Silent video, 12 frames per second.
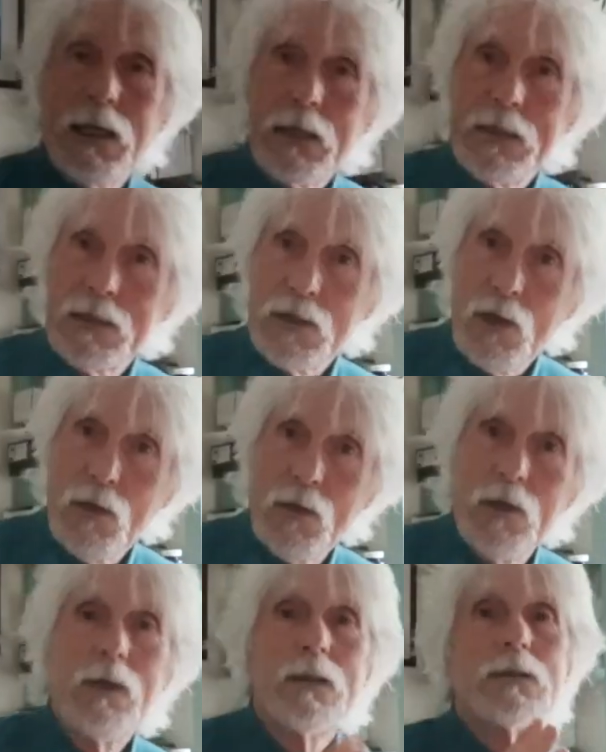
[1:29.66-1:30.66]
ladies
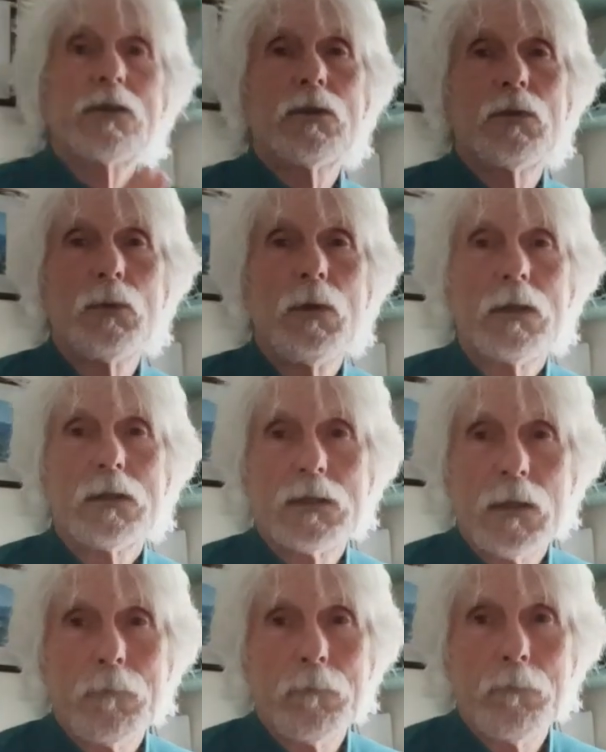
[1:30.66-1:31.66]
along to do
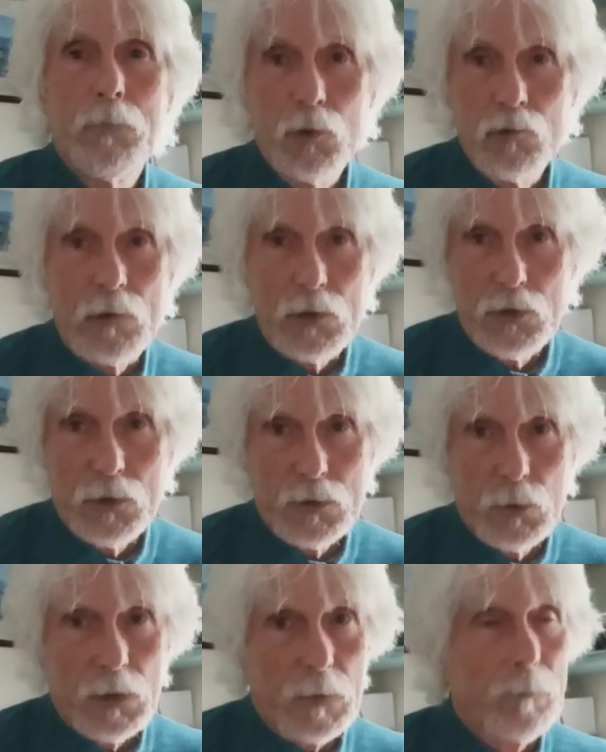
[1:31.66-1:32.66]
some portrait
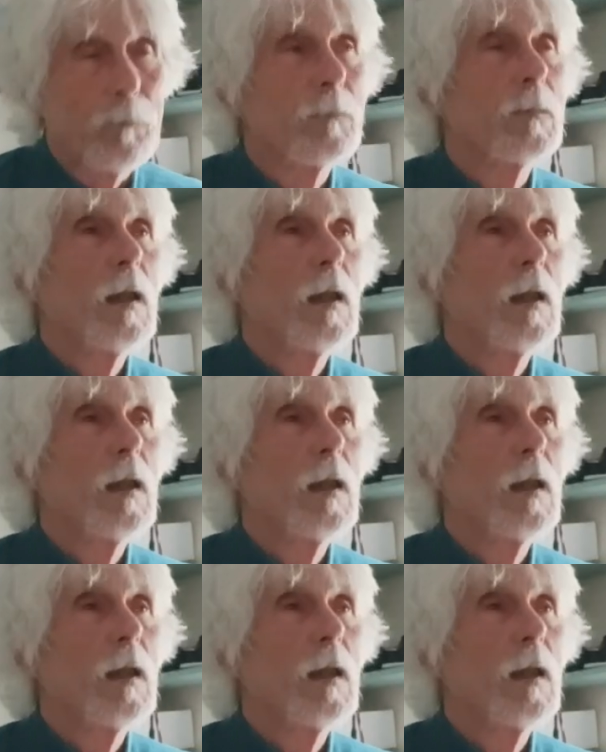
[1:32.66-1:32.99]
shots with them.